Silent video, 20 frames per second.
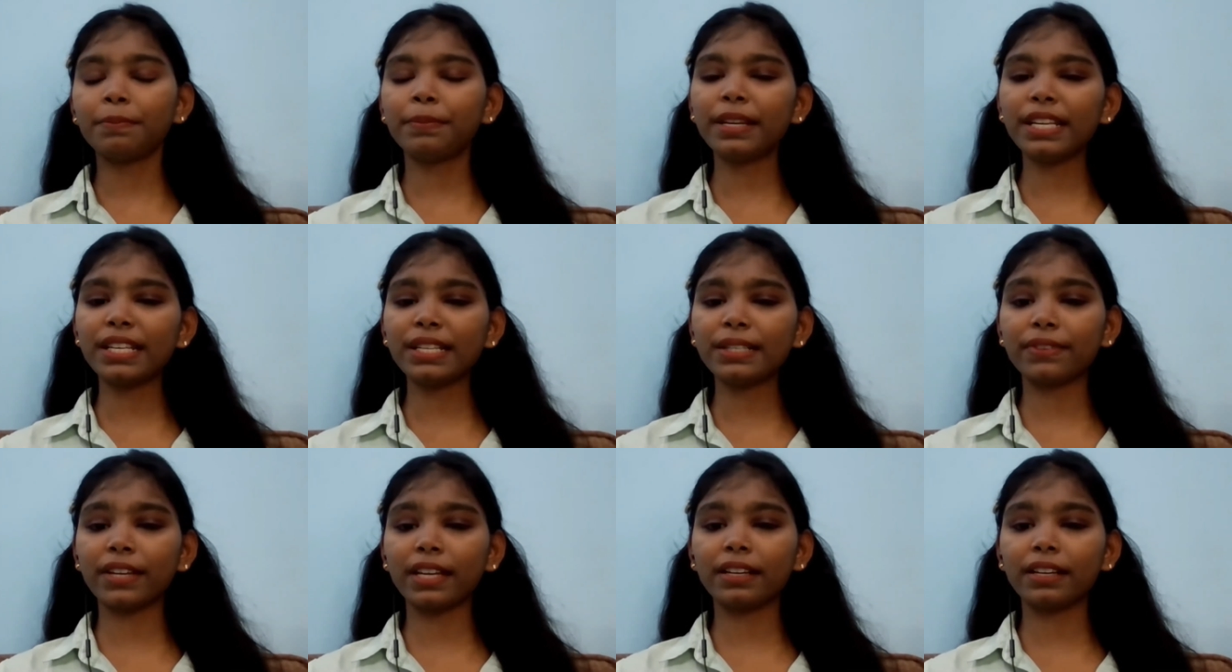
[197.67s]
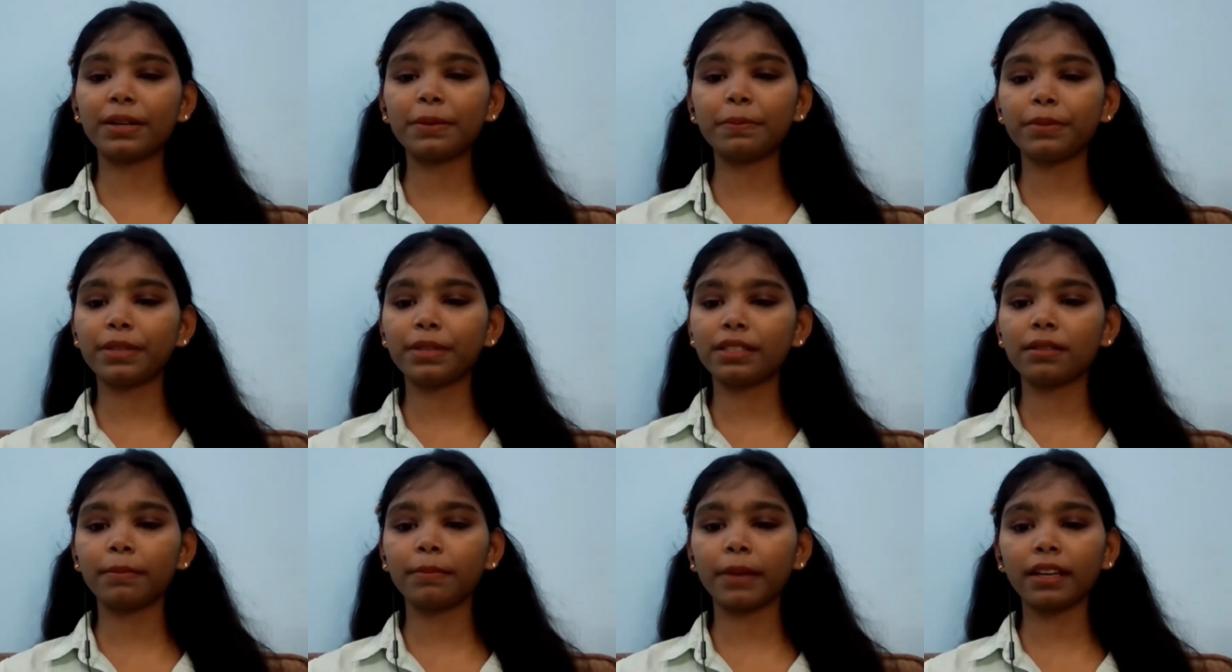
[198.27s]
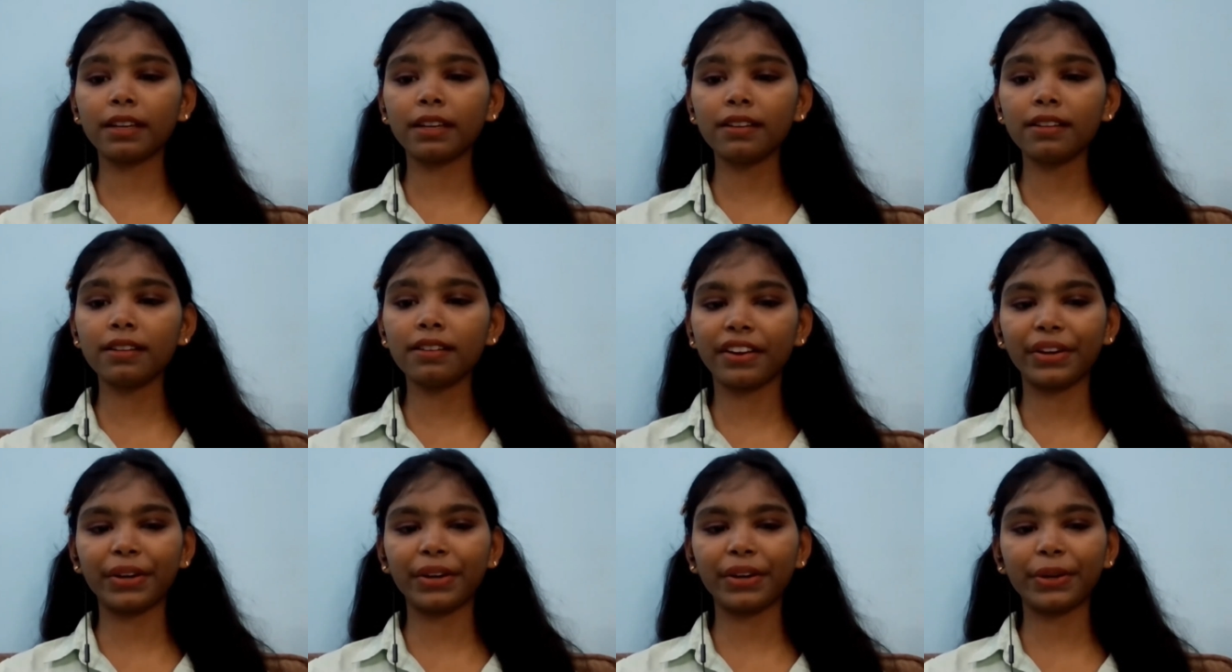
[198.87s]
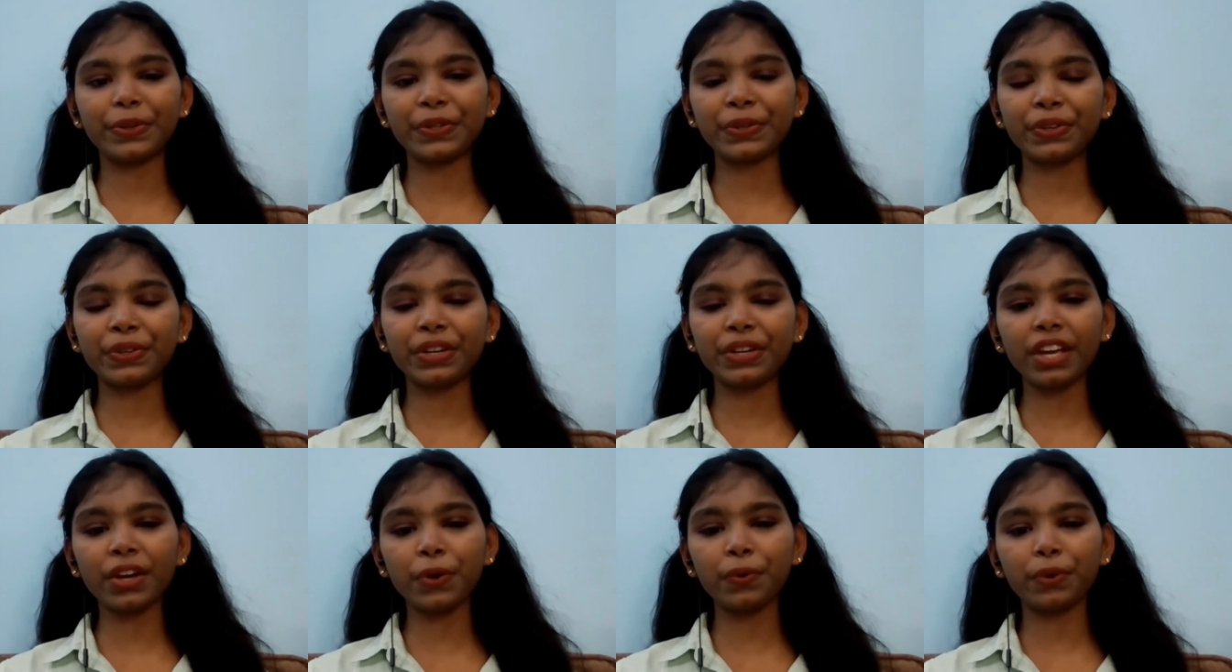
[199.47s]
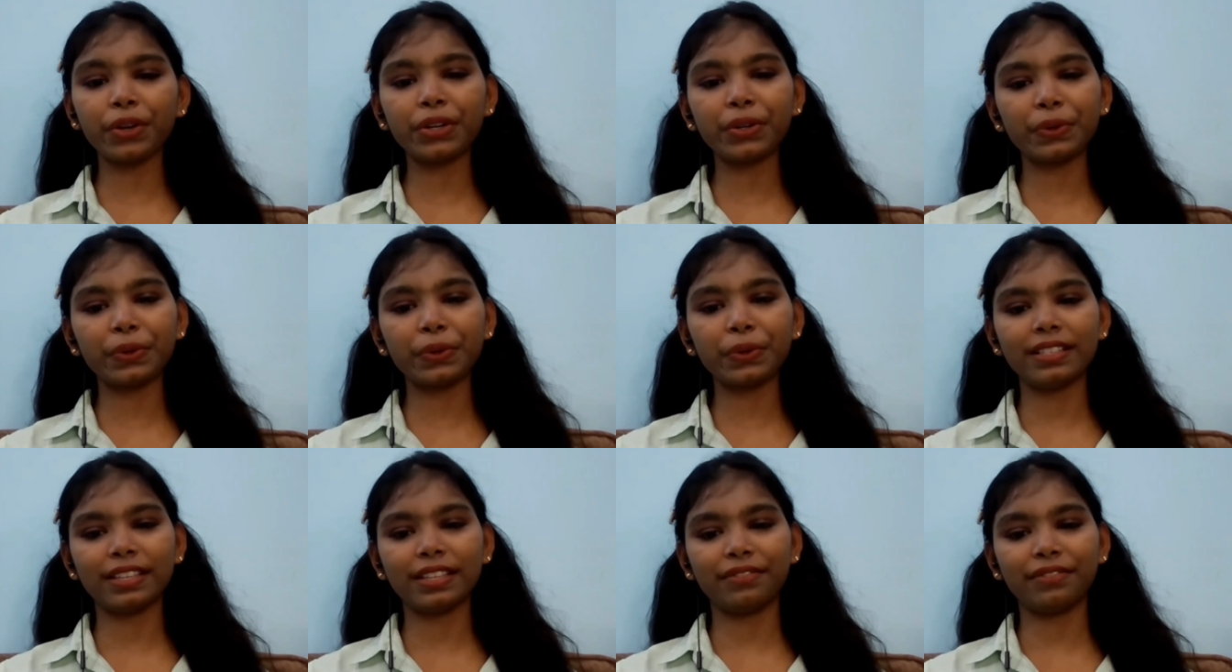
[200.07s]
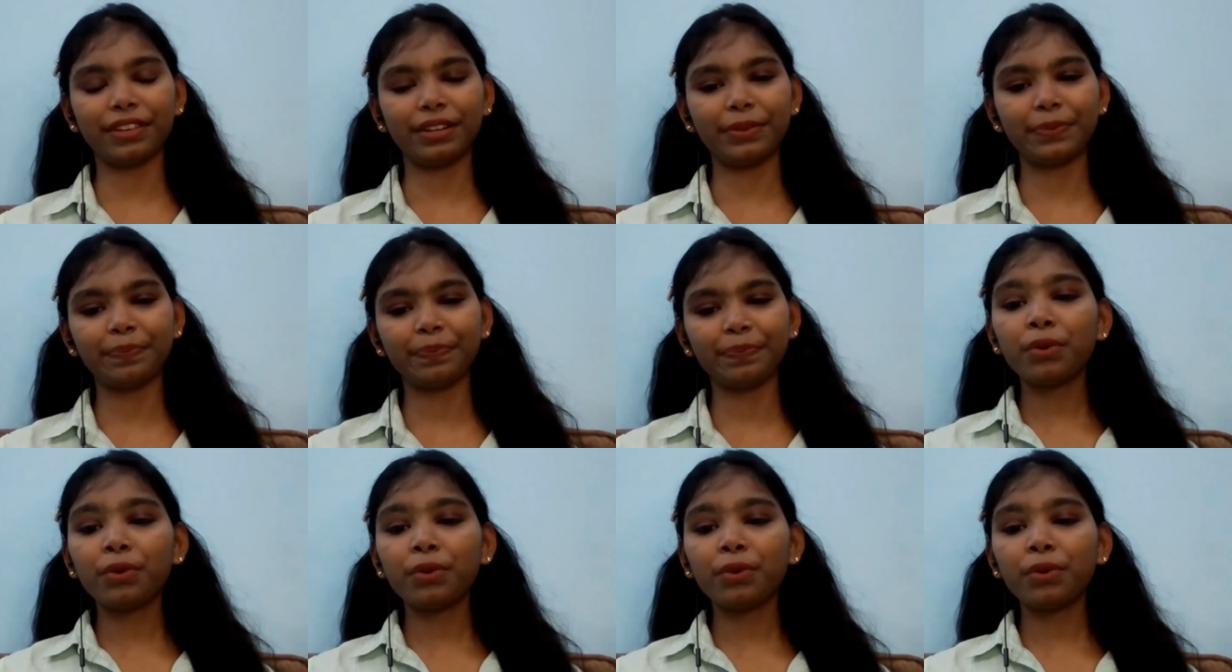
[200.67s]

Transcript: please welcome Mister Michael Rada to take over today's event.